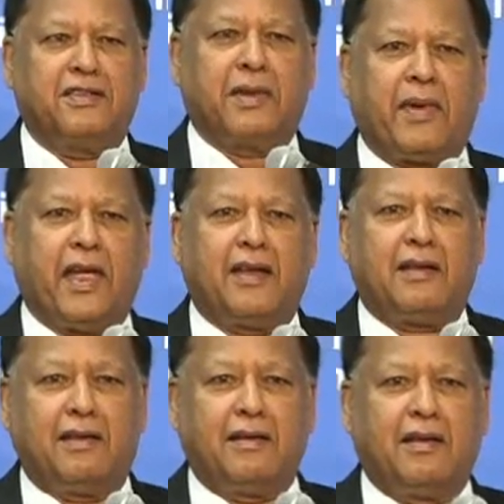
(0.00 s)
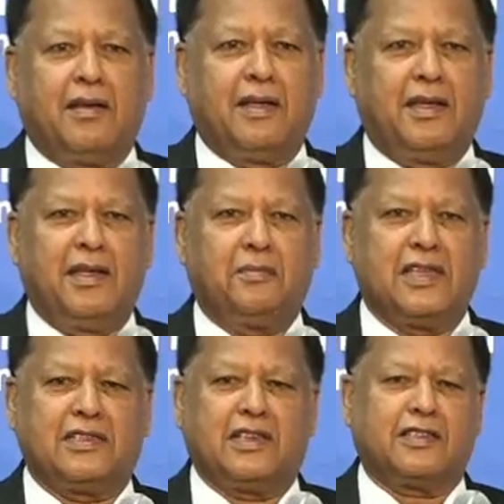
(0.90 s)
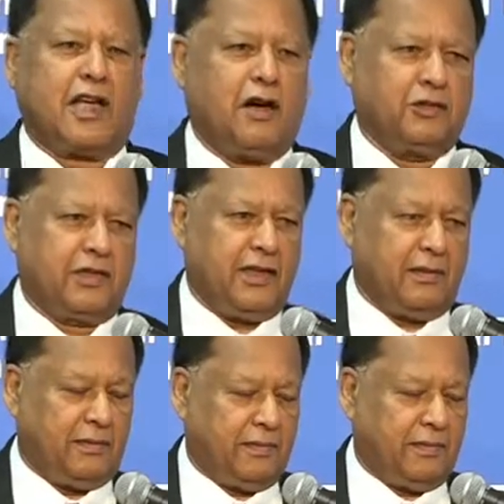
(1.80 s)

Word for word: Japan Business Council.